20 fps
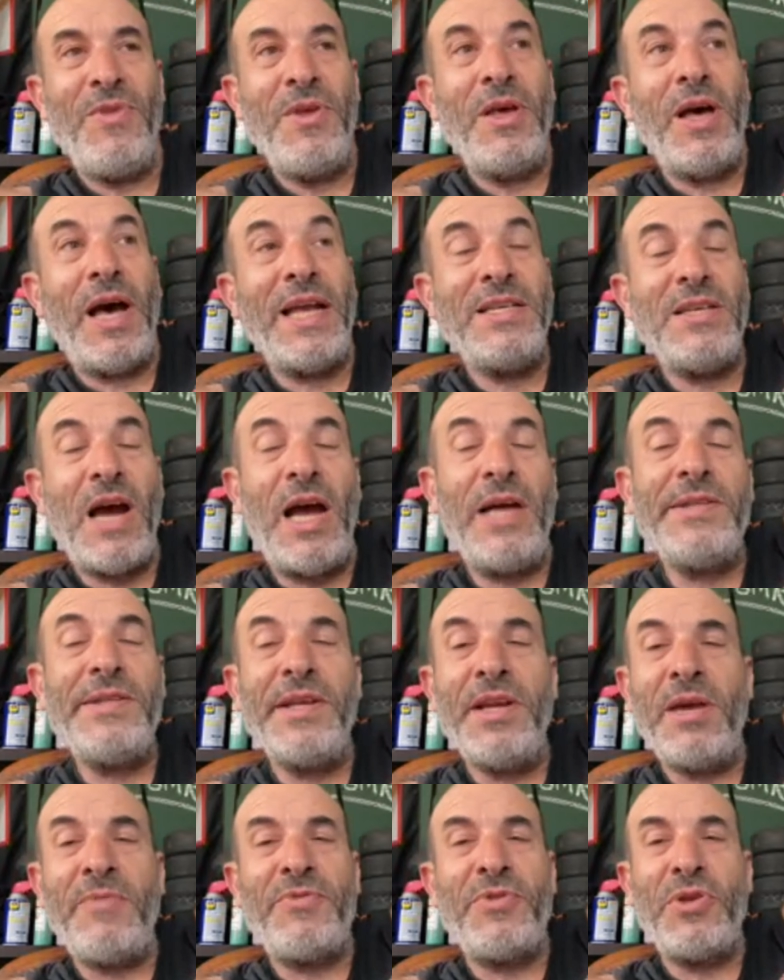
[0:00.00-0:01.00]
I dialed it
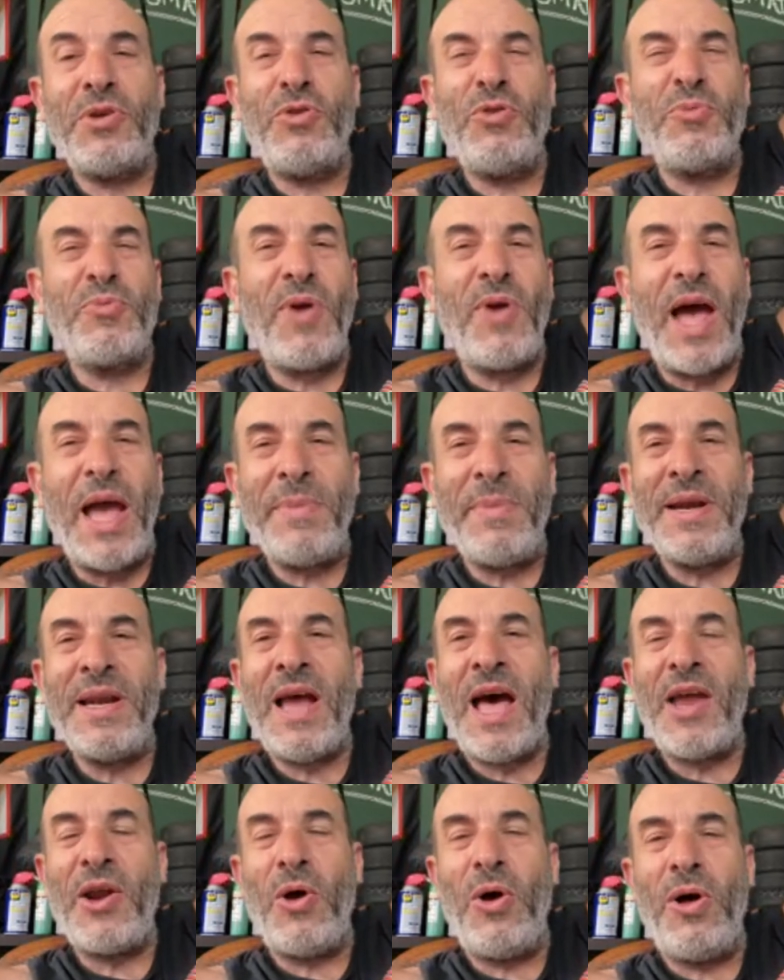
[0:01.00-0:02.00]
up for the group ride, but
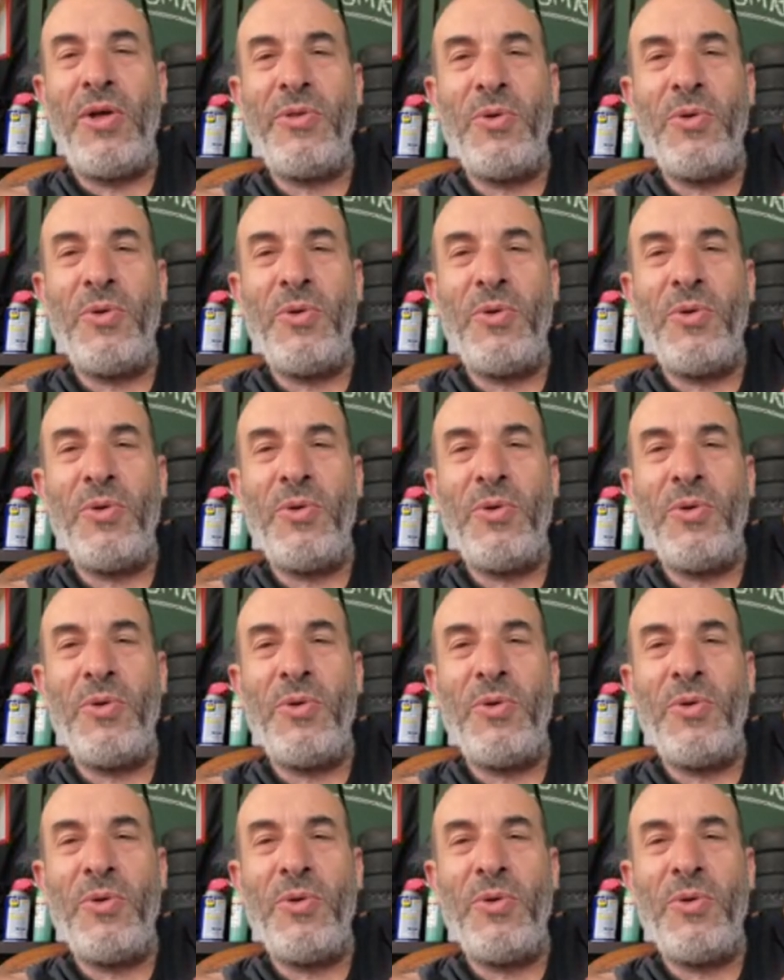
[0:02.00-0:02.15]
not all